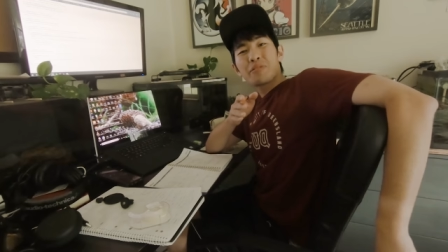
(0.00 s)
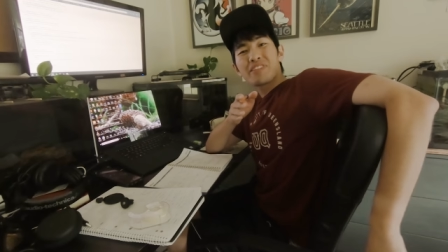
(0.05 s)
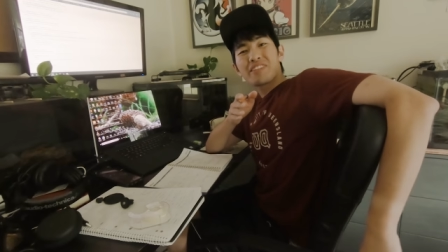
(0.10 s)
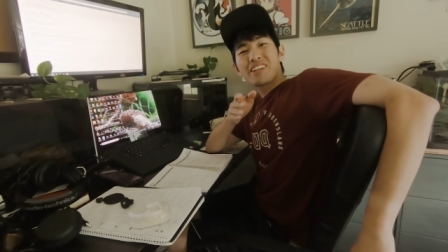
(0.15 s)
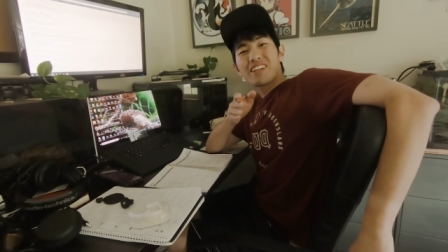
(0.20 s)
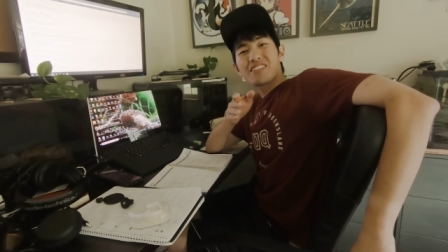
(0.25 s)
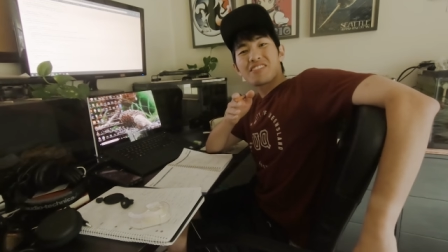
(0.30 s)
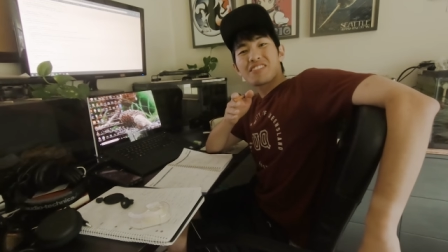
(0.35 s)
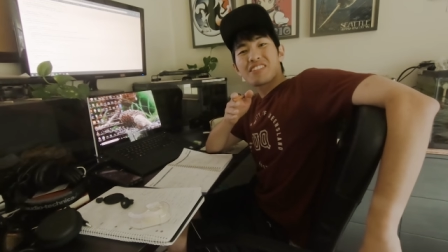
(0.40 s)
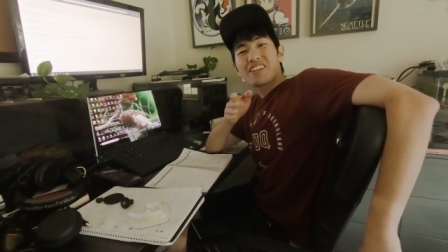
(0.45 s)
is
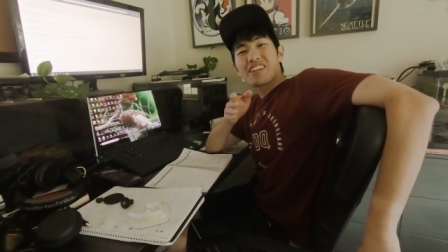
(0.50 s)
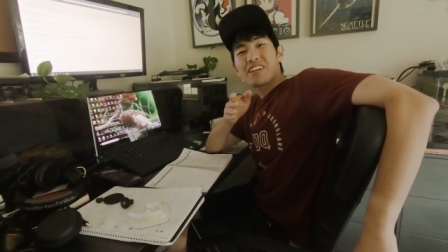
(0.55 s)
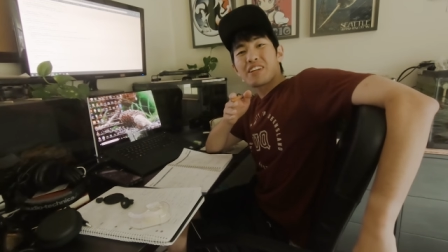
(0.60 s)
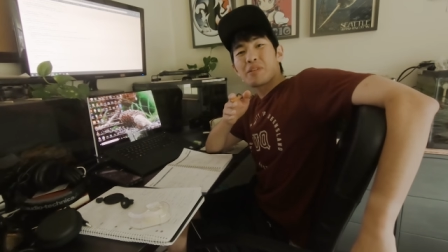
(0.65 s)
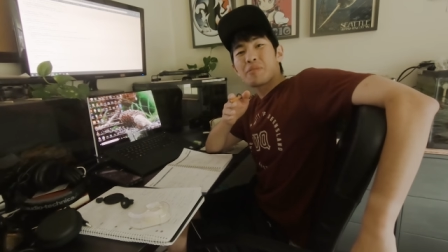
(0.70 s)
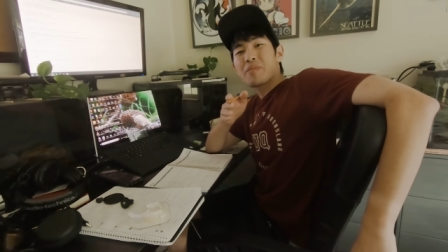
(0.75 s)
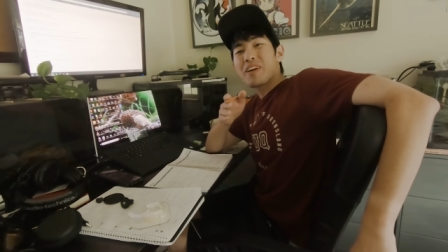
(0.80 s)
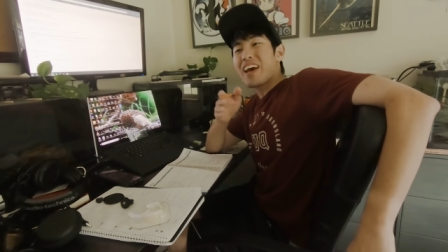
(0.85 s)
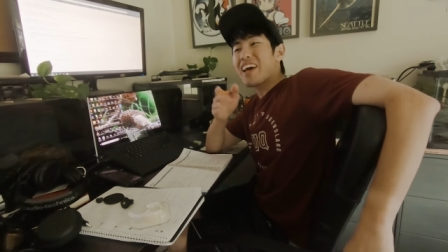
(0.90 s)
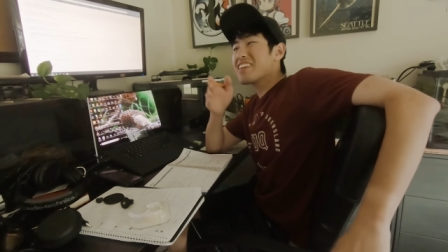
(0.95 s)
Daniel
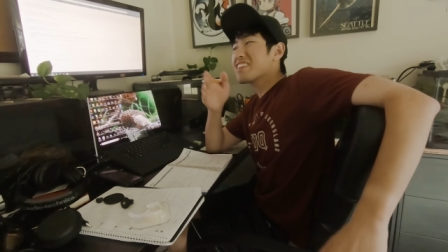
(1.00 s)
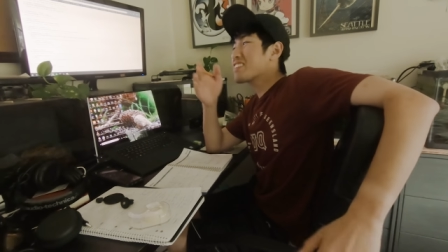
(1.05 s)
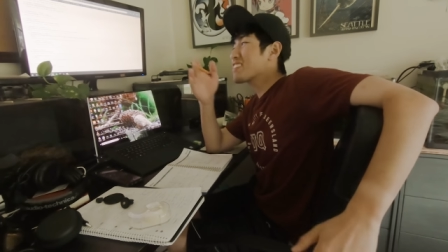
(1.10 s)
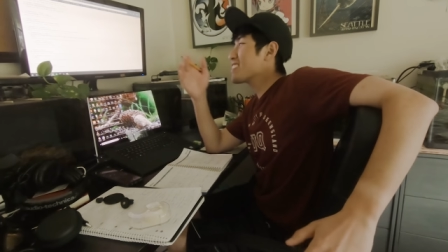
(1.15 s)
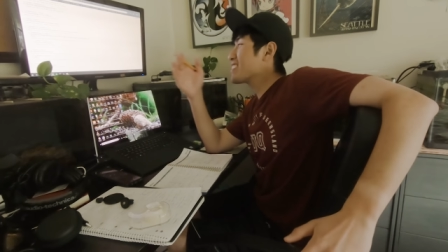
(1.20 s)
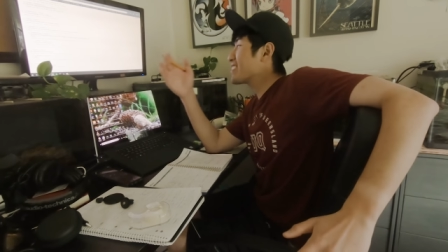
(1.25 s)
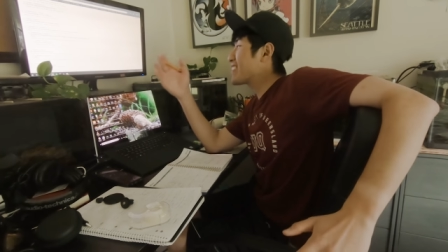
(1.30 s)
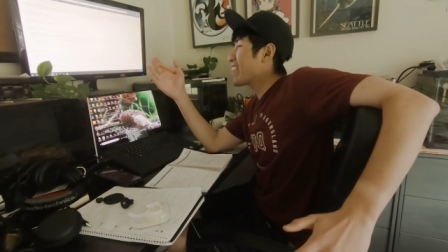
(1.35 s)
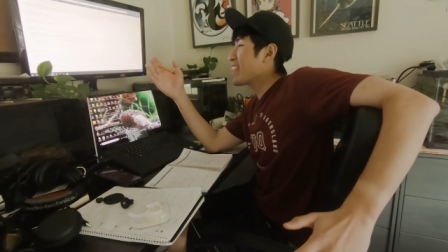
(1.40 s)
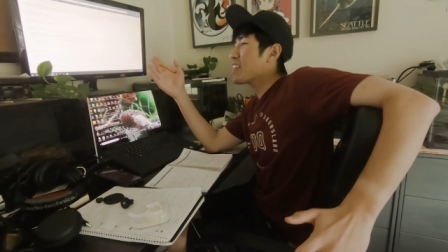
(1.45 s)
Kim, and
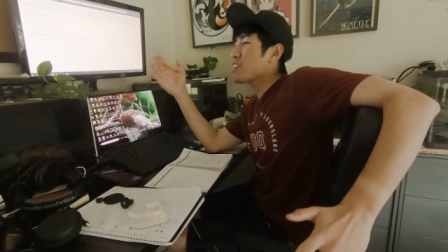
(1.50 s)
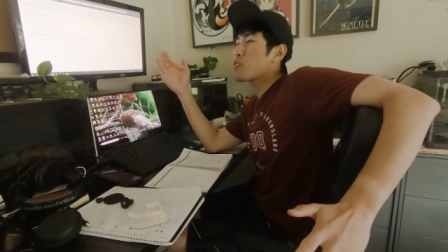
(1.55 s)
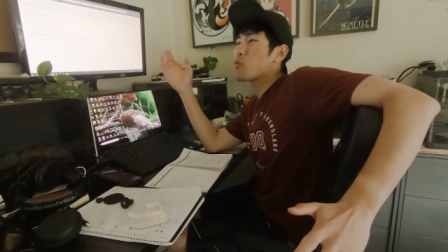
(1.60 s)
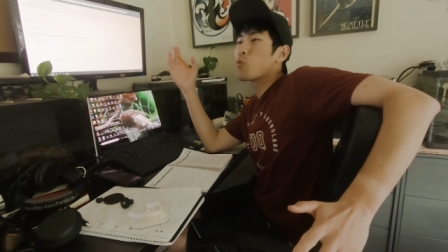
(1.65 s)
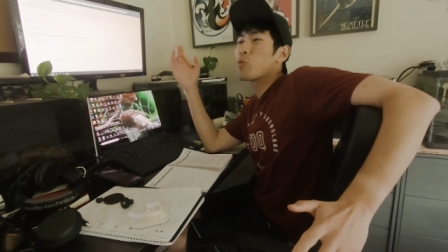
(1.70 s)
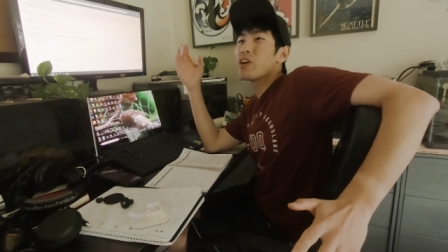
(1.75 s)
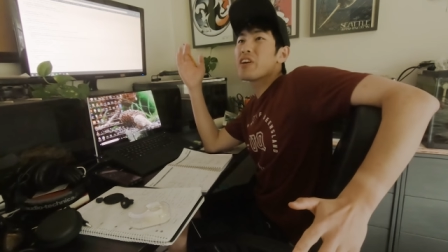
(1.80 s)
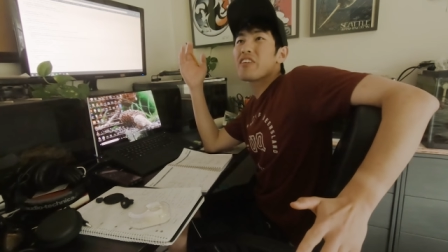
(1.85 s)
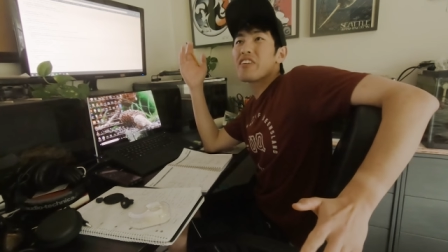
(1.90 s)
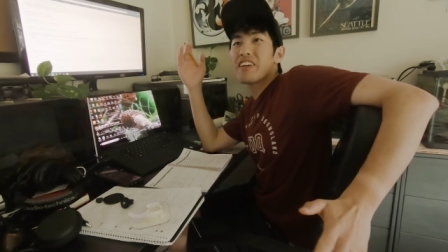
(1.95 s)
today
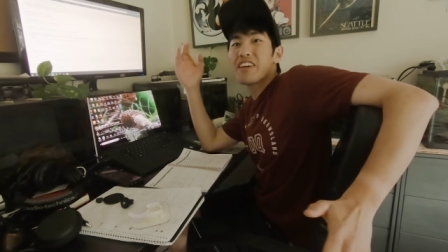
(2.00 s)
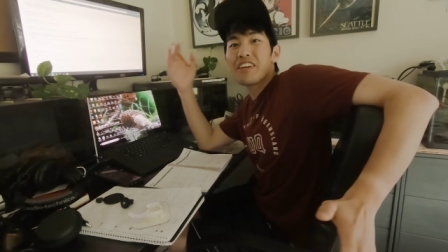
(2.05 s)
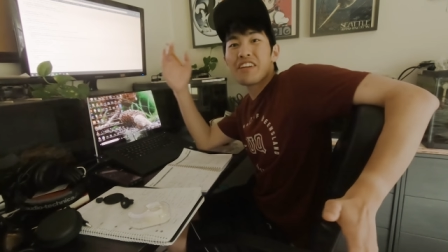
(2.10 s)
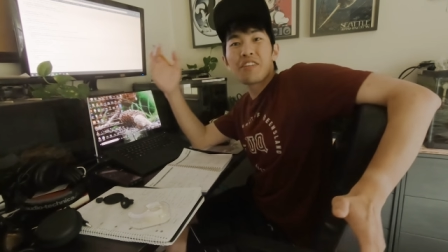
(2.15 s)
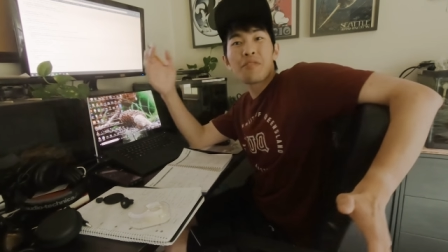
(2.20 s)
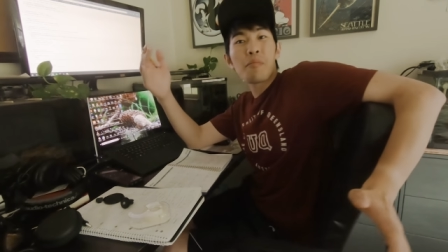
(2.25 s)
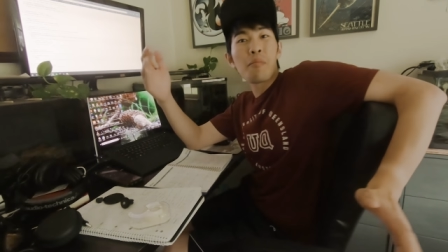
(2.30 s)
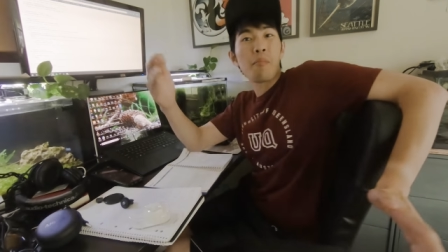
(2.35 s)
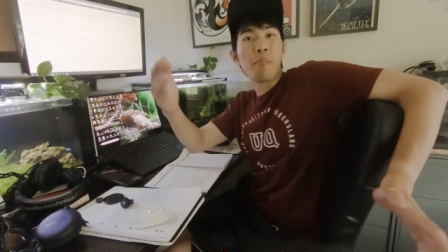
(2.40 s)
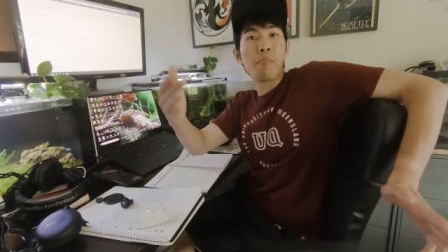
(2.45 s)
we are
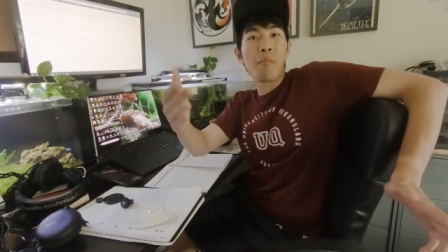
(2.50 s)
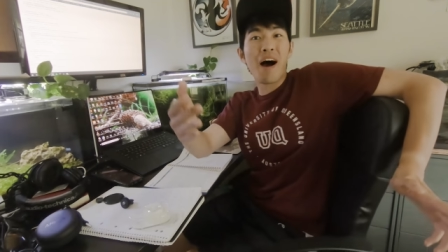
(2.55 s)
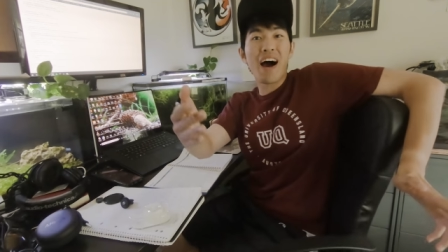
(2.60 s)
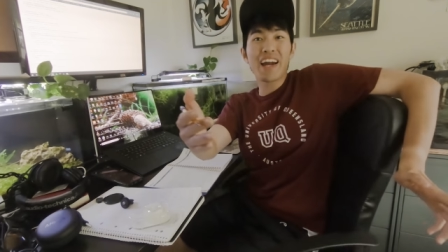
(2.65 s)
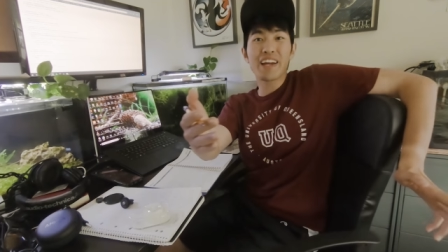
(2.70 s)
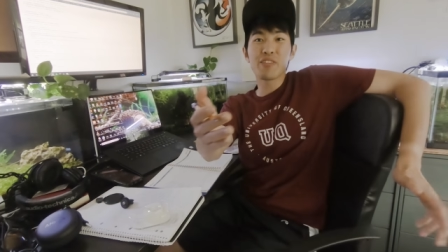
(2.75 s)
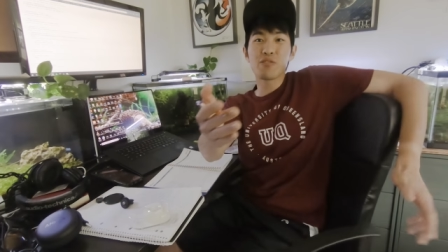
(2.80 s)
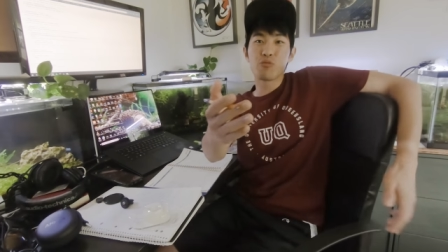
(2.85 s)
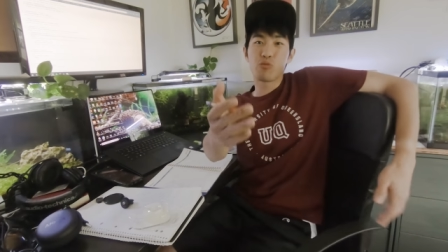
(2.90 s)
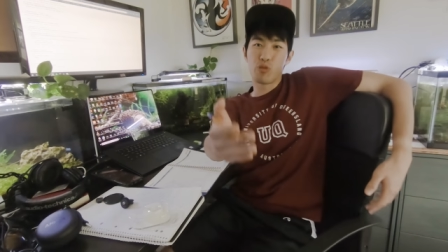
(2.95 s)
in my
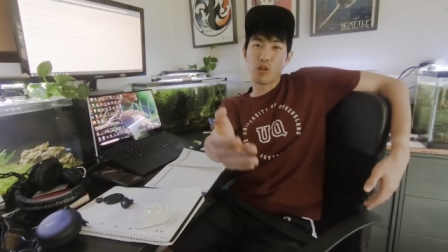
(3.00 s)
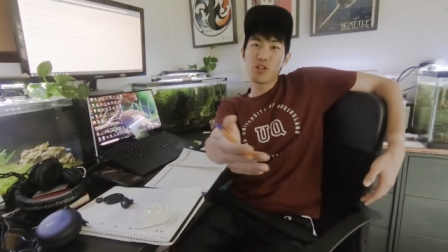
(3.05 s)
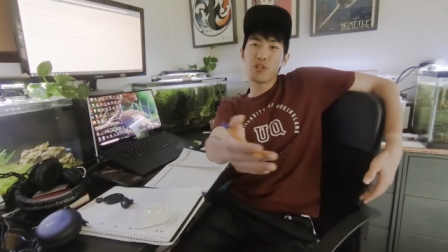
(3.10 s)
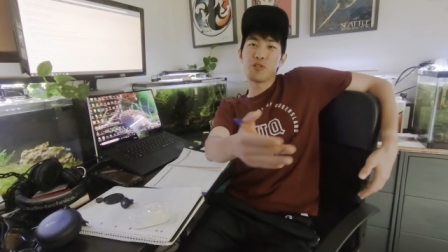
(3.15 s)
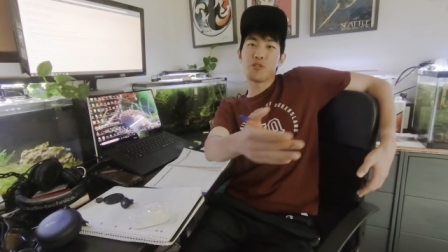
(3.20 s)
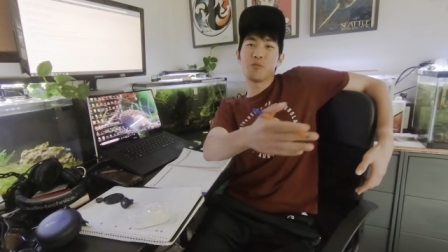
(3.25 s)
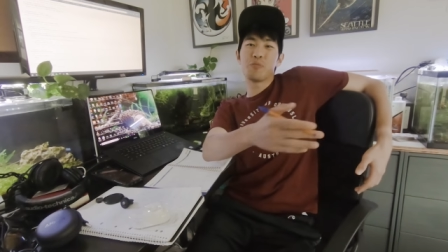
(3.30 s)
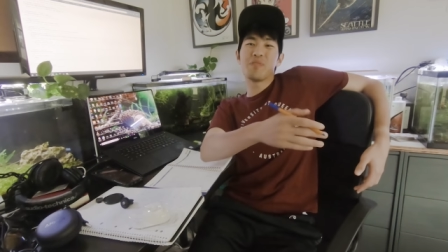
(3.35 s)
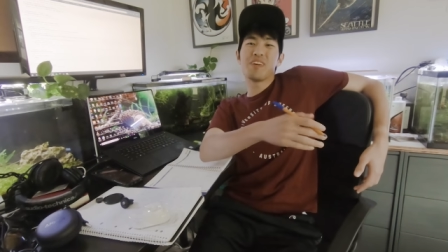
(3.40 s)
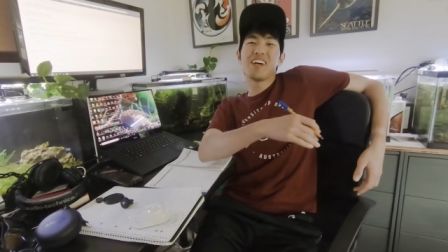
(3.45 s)

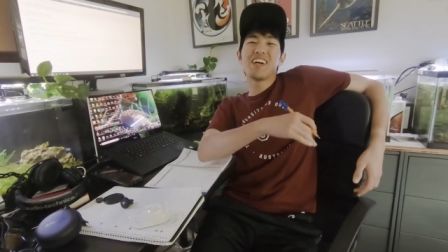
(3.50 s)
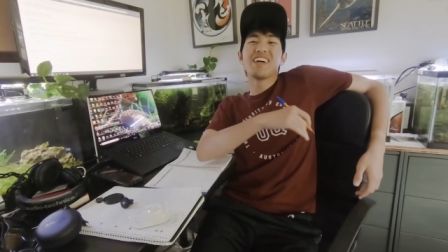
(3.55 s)
room.